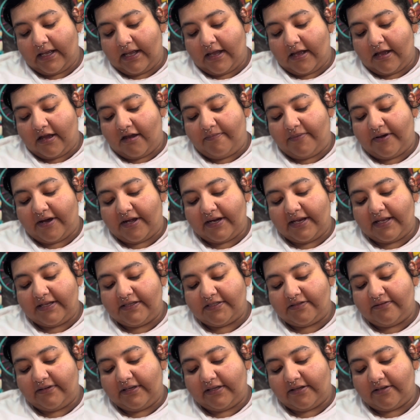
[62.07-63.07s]
Upon
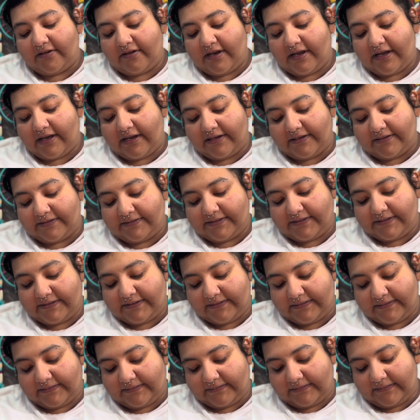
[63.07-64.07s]
entering their
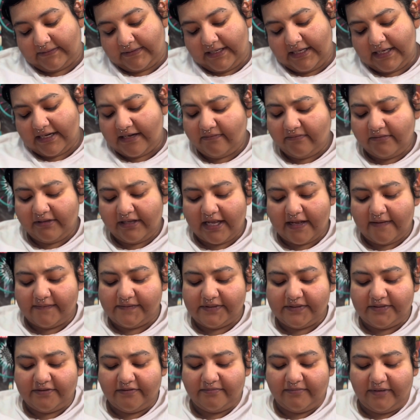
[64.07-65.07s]
house, he didn't really have
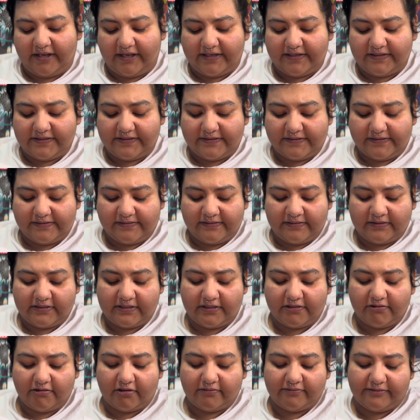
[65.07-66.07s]
to do much. The
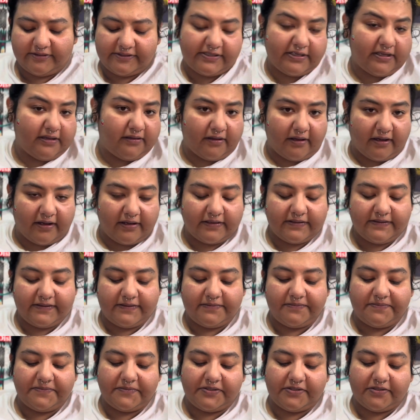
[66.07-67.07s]
door was
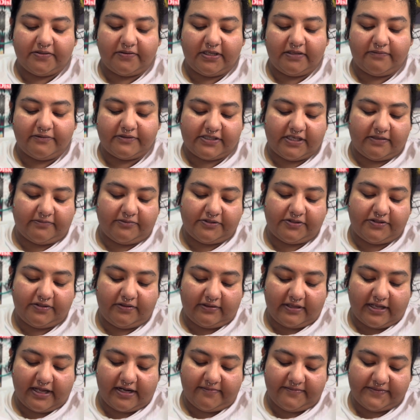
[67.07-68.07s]
unlocked, so he was able to
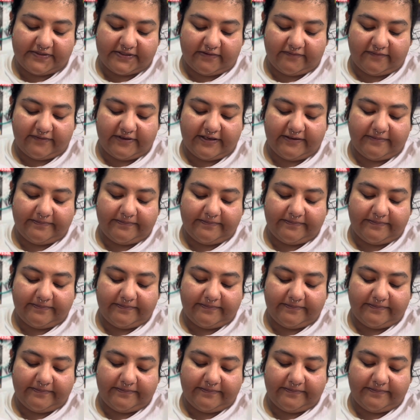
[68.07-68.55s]
let himself in.